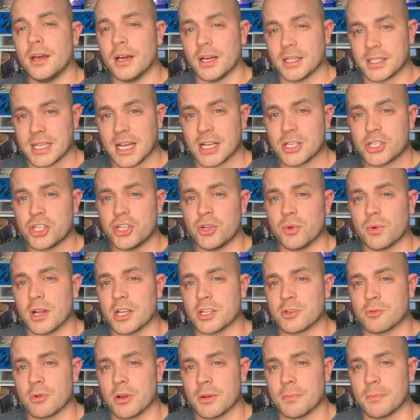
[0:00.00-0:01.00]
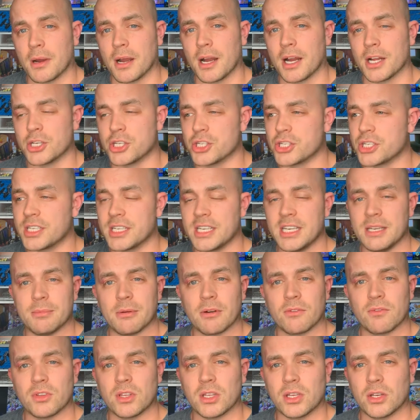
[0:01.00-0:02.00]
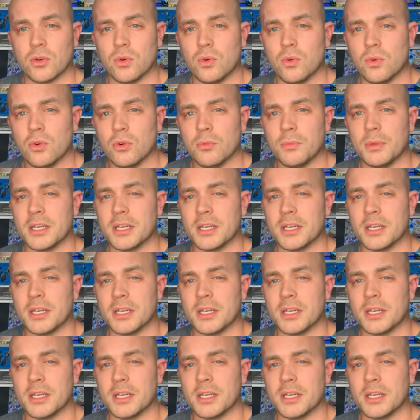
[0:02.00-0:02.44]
attached to your Raspberry Pi just to keep everything cool,